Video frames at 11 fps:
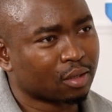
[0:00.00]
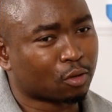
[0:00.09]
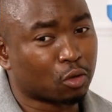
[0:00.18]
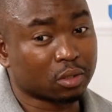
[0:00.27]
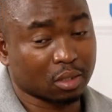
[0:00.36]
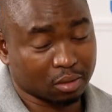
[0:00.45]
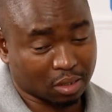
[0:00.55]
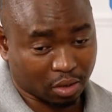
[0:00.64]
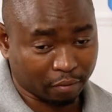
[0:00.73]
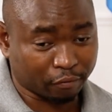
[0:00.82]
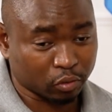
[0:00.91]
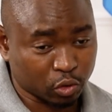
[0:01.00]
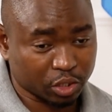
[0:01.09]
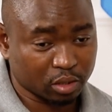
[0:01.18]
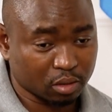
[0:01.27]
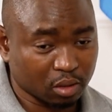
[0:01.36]
because the
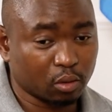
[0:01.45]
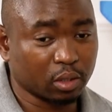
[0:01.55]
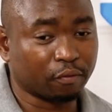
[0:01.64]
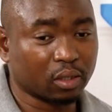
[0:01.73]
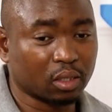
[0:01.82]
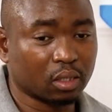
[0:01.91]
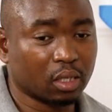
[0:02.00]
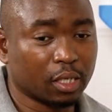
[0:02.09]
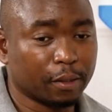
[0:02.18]
revolution, or even